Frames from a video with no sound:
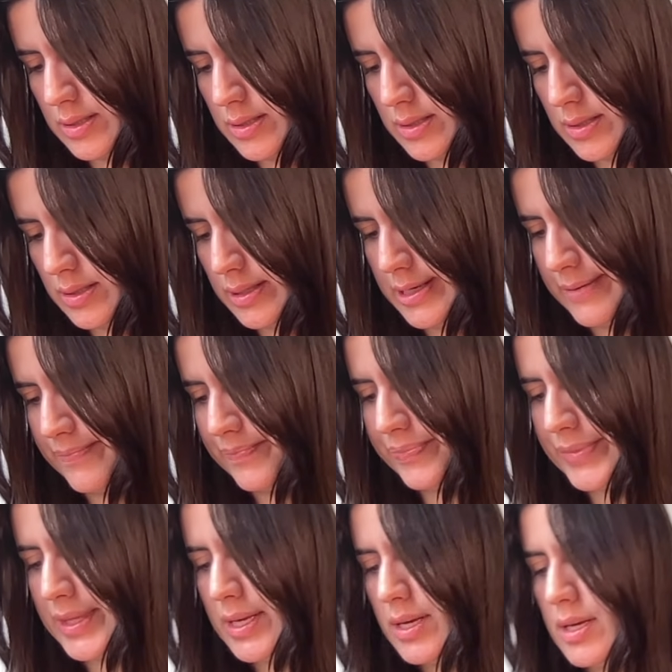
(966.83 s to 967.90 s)
Yeah,
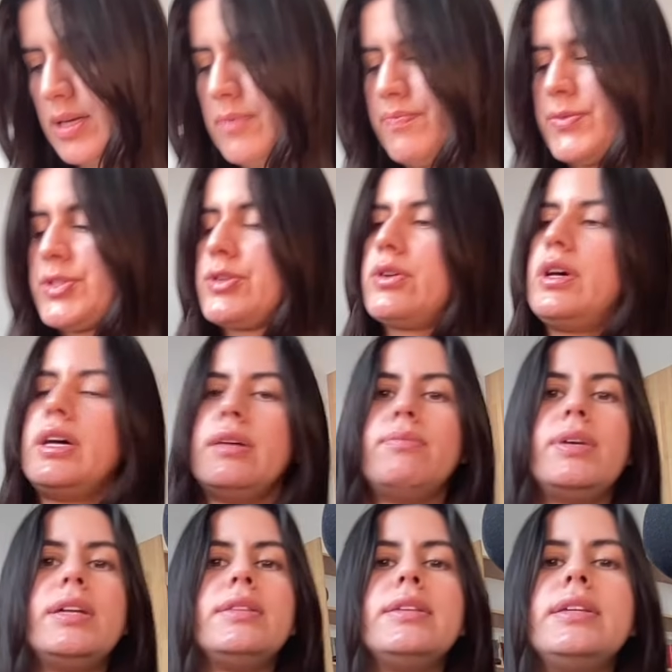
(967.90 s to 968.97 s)
so I
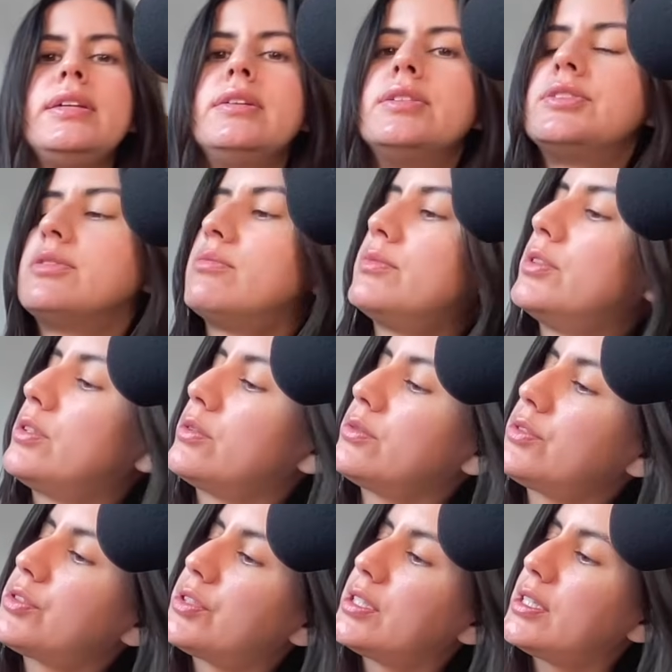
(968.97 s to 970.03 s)
made here some
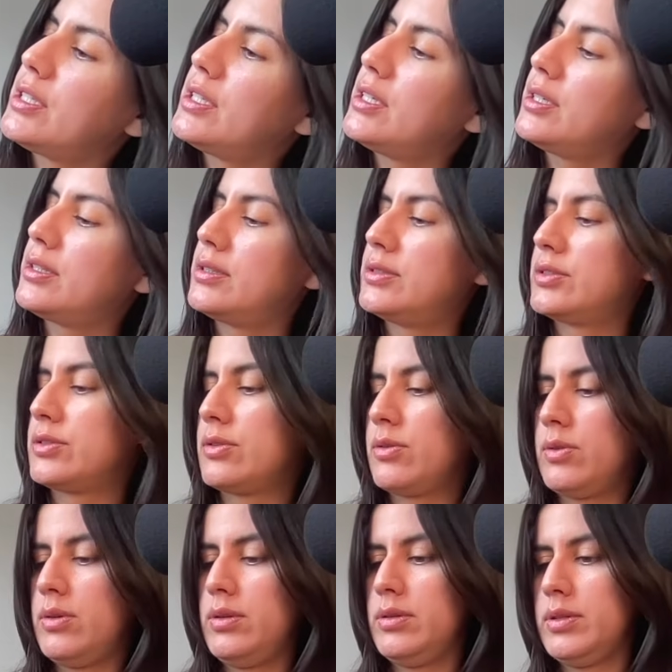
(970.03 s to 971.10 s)
notes. It's
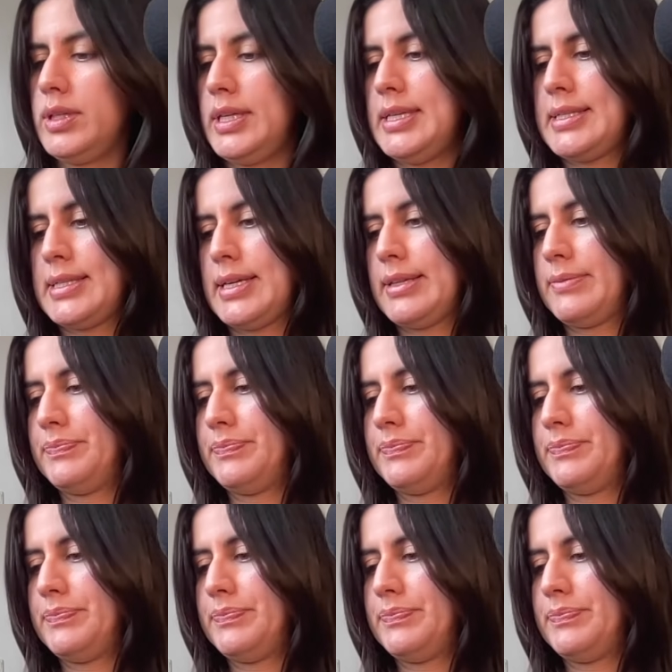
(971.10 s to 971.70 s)
called, he said,